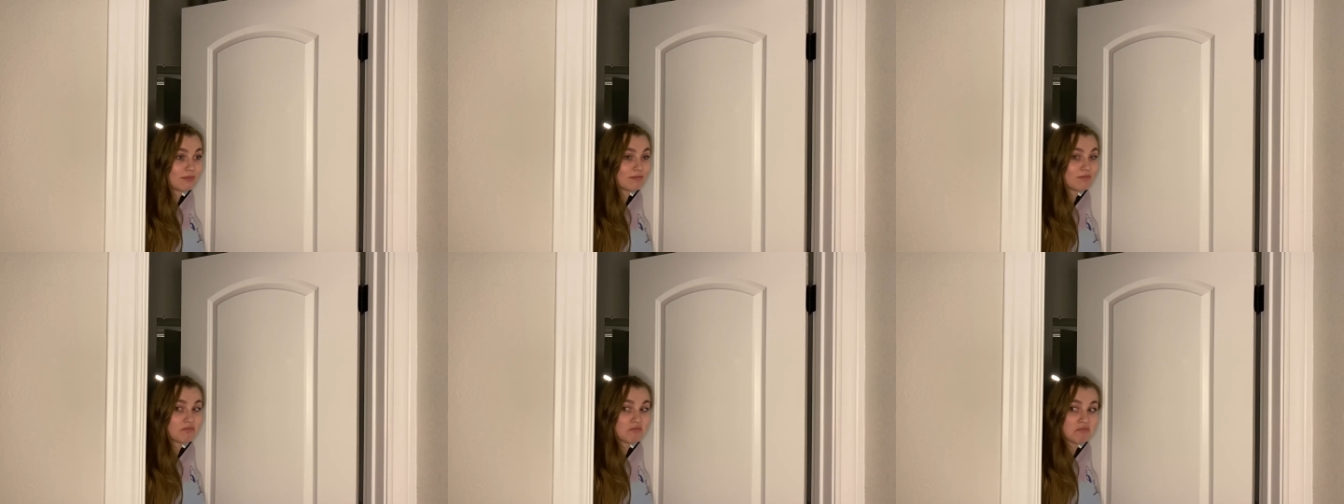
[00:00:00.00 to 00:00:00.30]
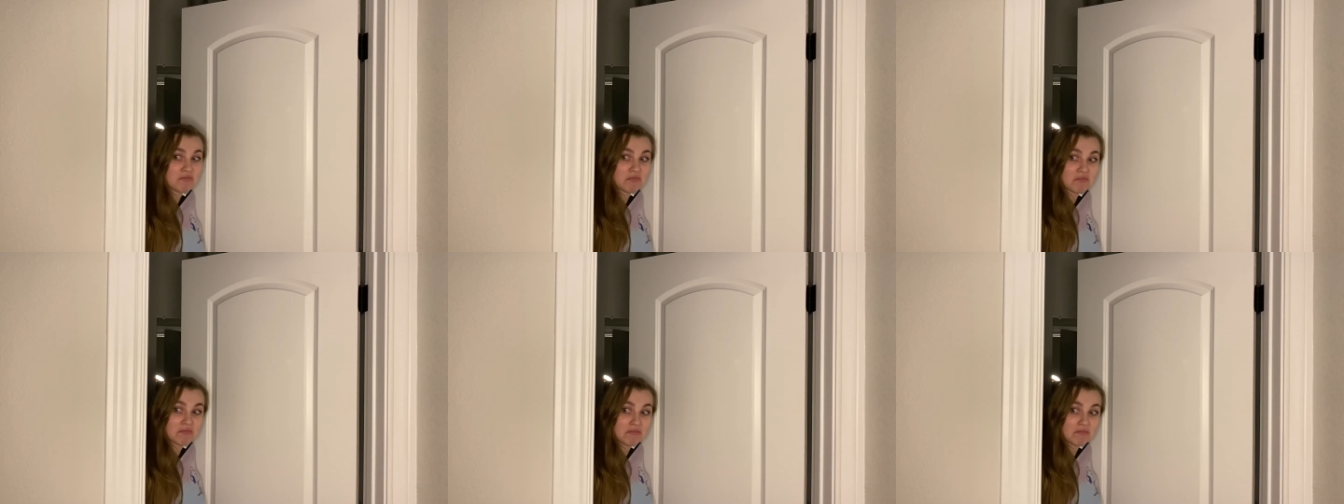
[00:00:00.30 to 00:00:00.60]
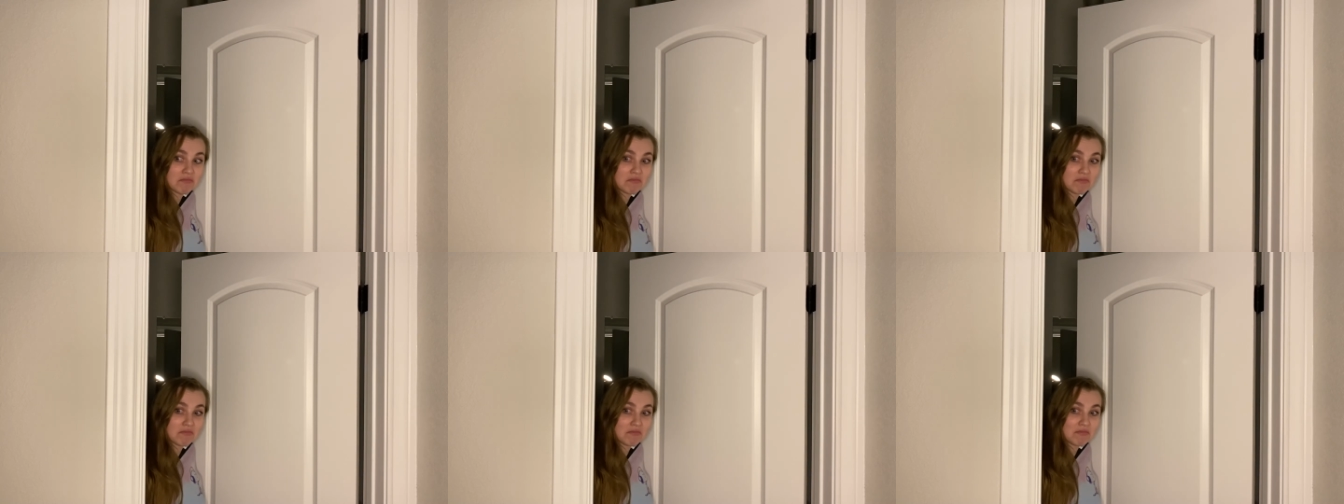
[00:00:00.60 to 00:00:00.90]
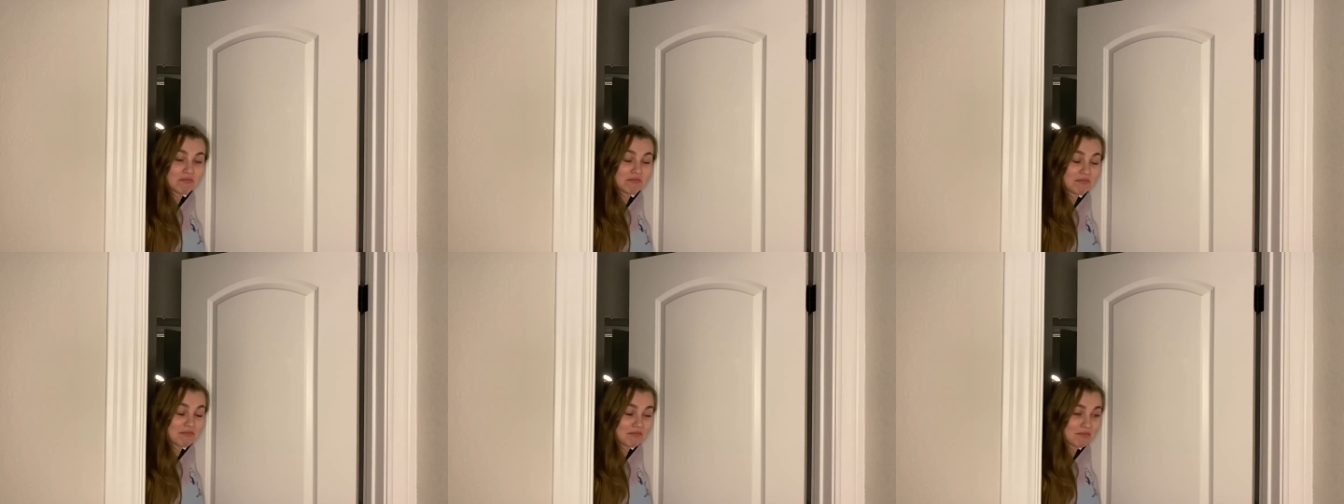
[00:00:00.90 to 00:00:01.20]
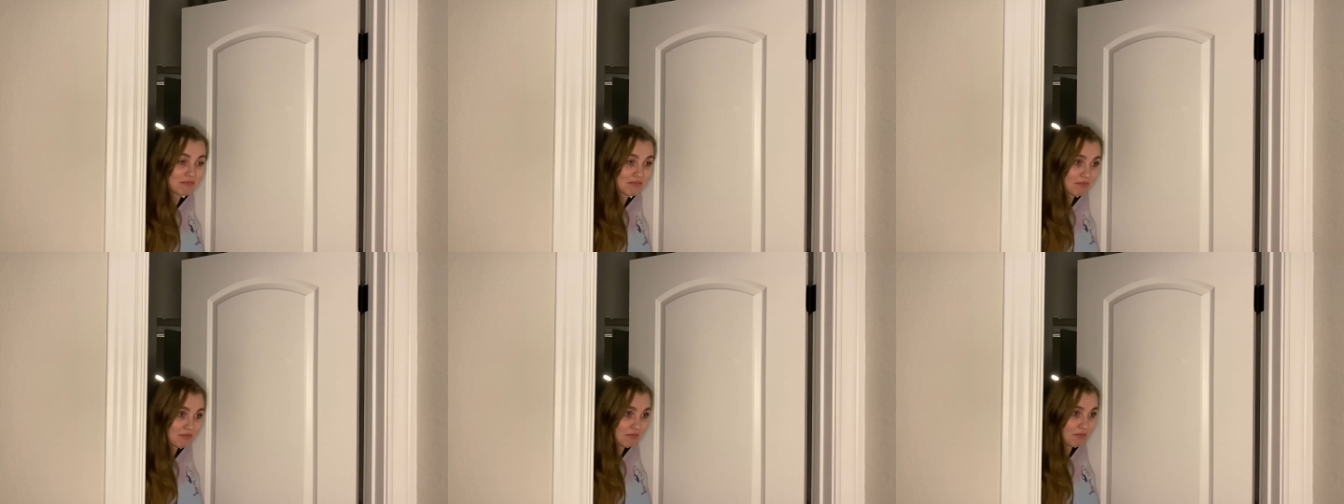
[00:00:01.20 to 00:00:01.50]
From now to high
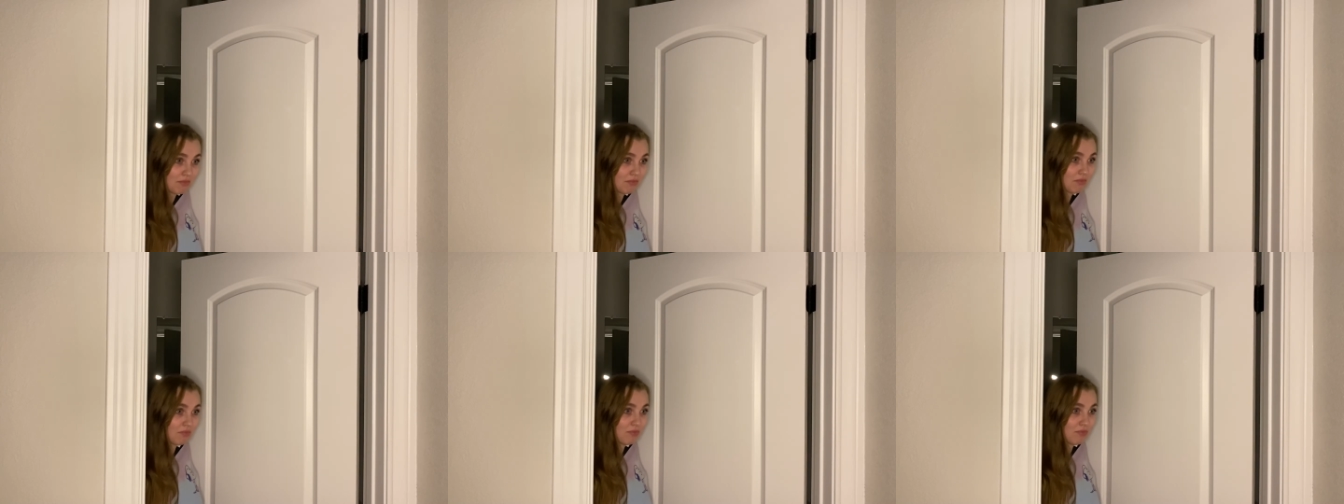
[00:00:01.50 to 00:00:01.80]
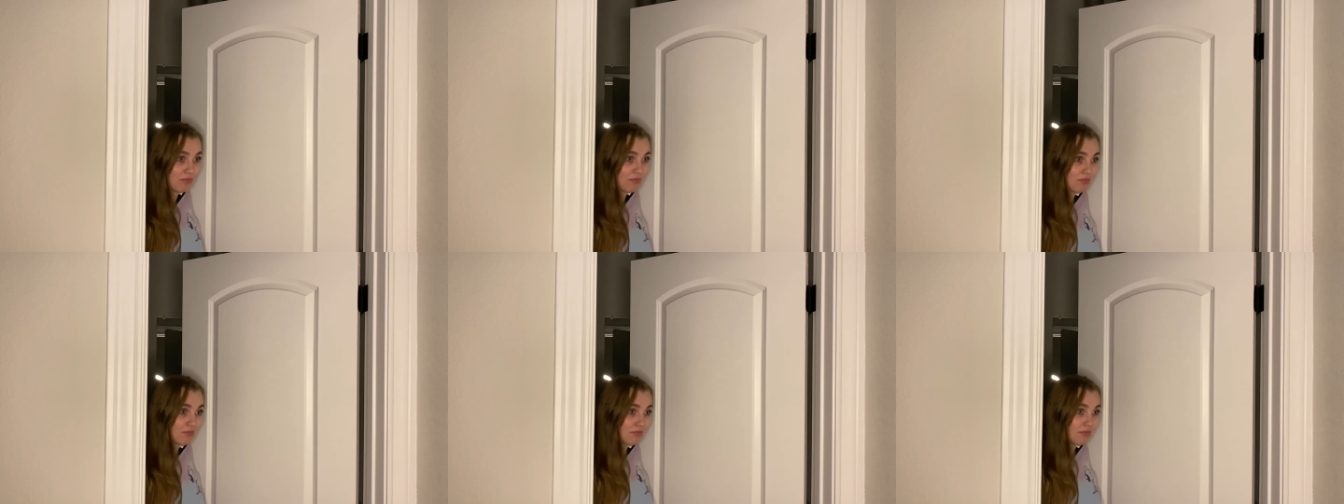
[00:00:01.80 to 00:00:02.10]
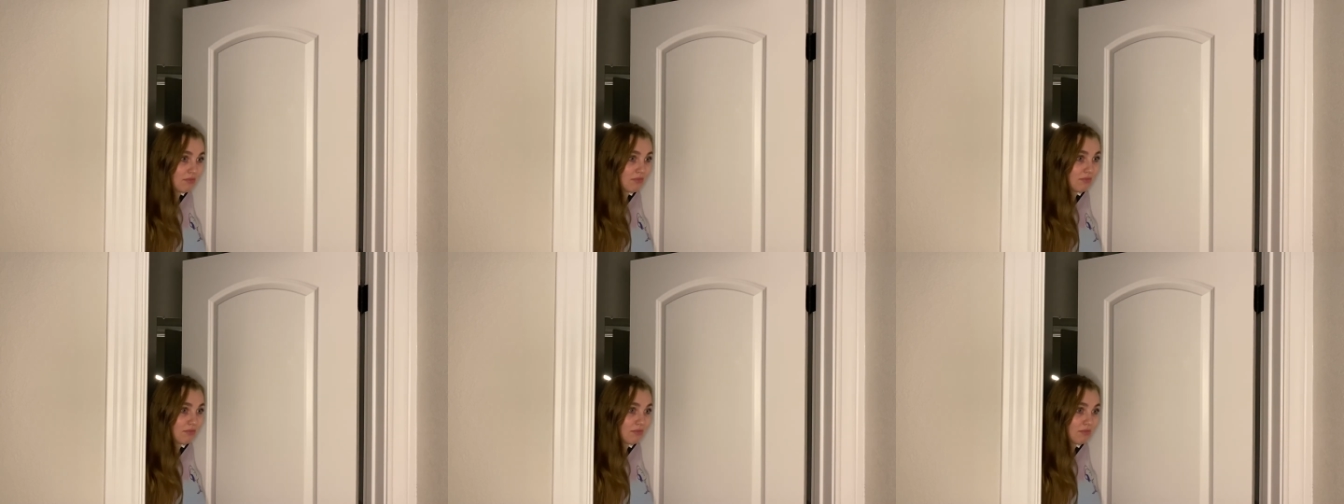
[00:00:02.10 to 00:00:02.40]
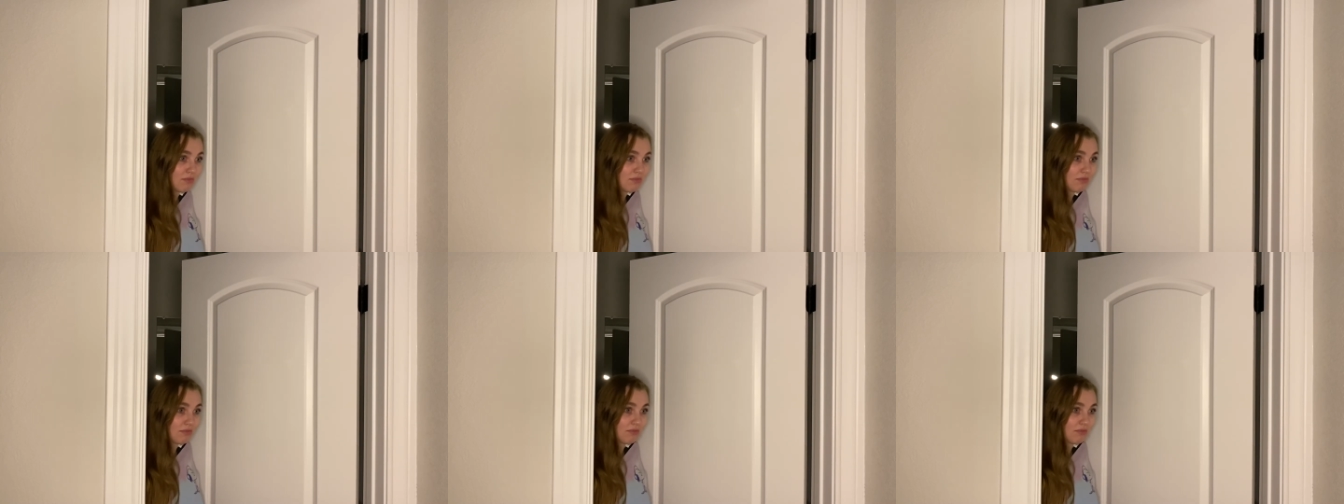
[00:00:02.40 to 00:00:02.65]
school? Why are you looking at me like that, bro?